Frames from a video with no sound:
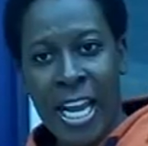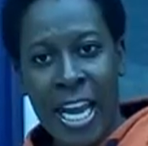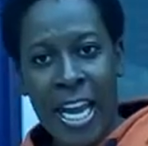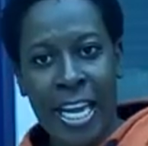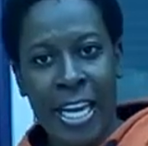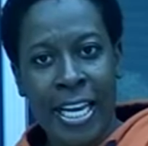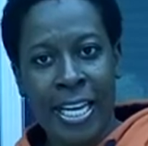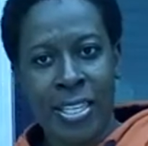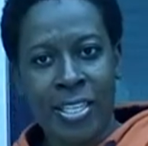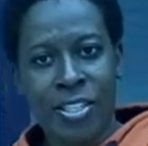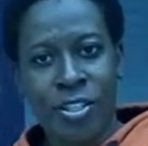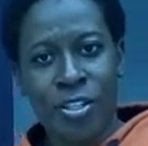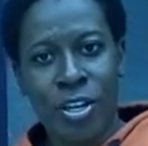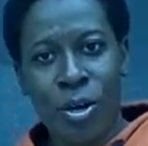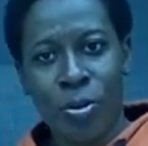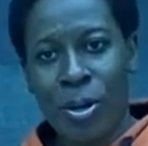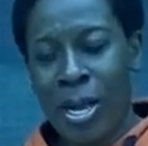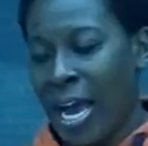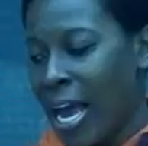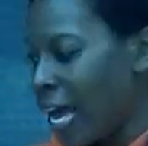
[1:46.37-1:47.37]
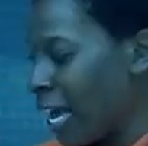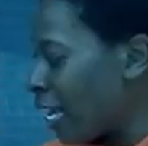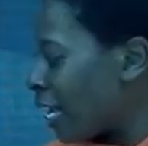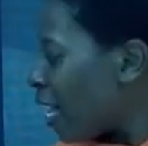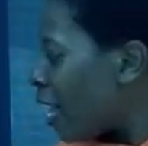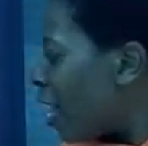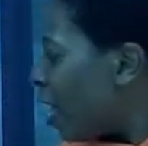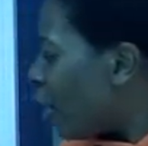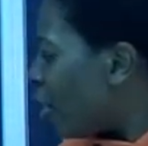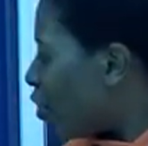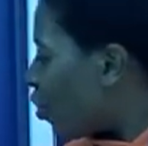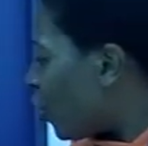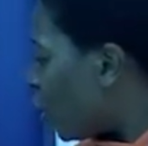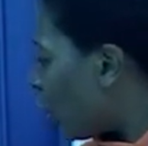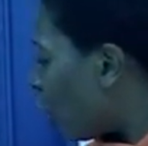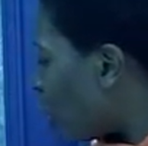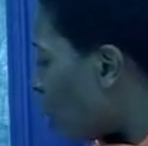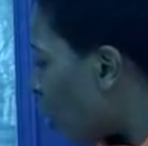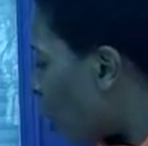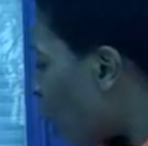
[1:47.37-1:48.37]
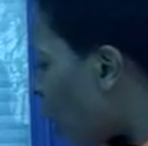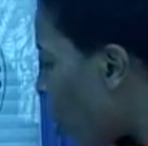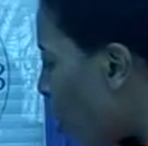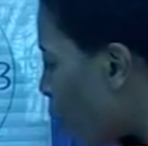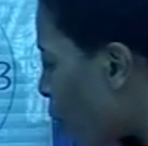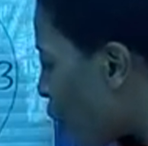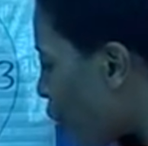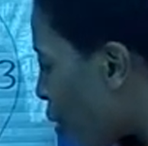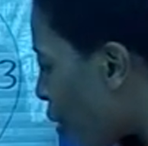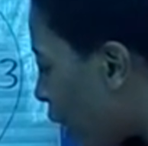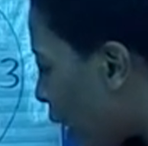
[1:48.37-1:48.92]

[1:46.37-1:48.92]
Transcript: hand, okay? The longer